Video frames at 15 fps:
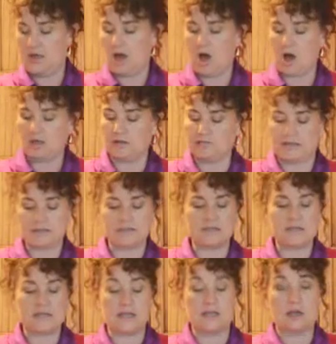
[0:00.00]
All of these in
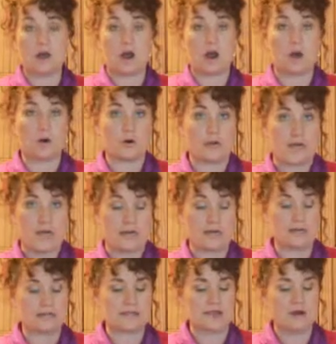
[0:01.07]
here are
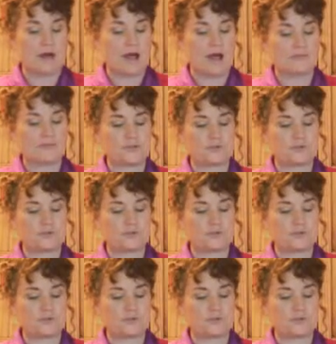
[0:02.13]
organic. They are off the